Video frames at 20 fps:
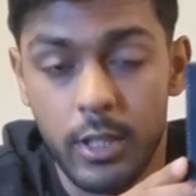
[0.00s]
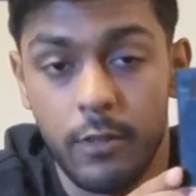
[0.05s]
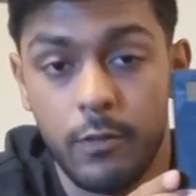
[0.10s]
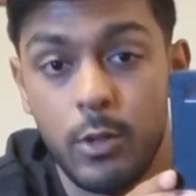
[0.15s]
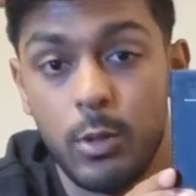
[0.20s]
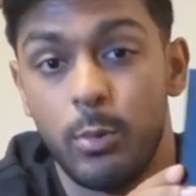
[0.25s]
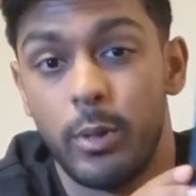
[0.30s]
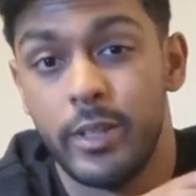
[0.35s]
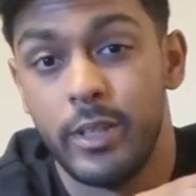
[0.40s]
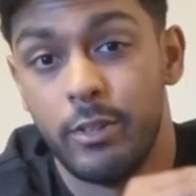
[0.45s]
if
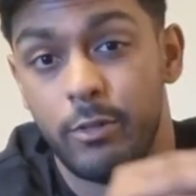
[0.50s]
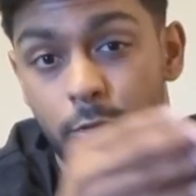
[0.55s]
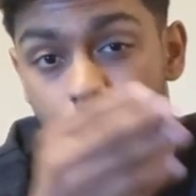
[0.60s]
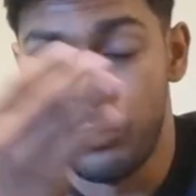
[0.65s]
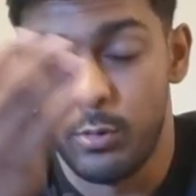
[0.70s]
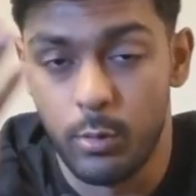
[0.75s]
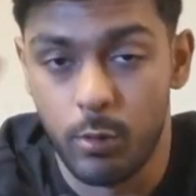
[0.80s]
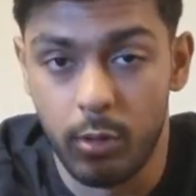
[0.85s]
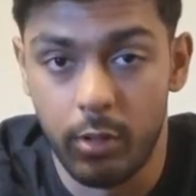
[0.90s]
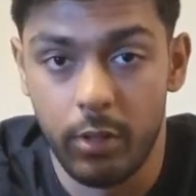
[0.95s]
you want it
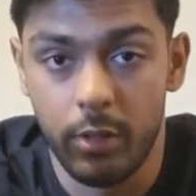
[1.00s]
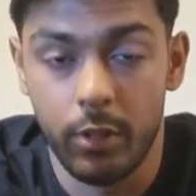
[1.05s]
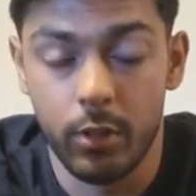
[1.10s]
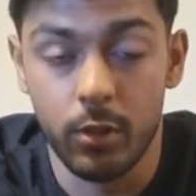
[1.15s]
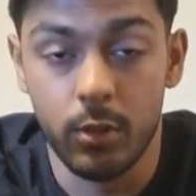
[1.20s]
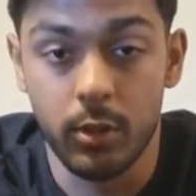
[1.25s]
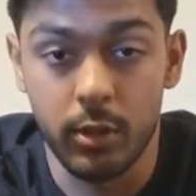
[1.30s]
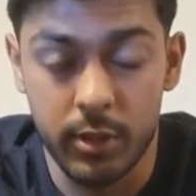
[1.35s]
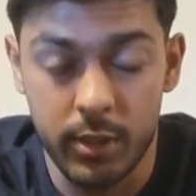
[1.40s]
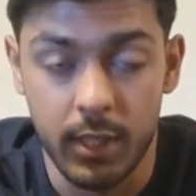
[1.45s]
for
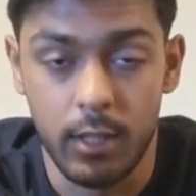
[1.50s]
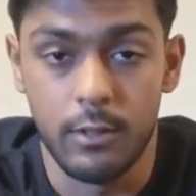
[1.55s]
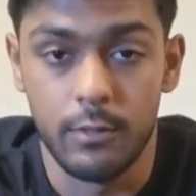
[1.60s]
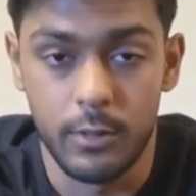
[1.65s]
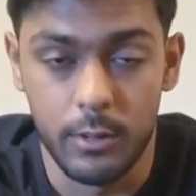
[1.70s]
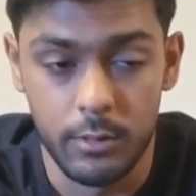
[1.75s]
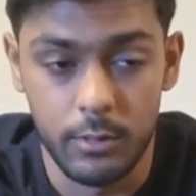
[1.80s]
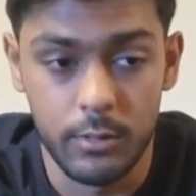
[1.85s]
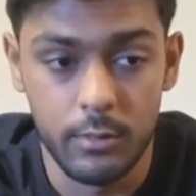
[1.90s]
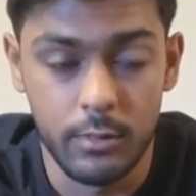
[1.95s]
your cell
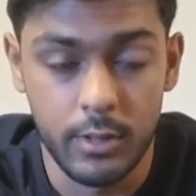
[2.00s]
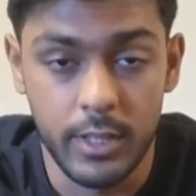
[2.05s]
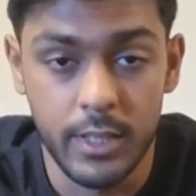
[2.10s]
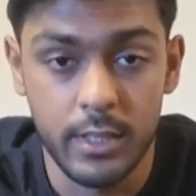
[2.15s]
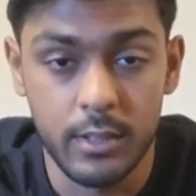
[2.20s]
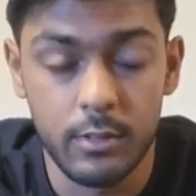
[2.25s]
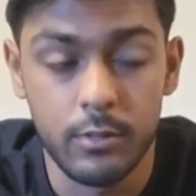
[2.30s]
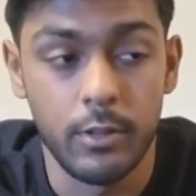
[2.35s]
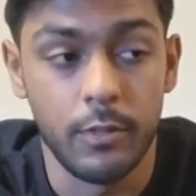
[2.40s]
phone, right?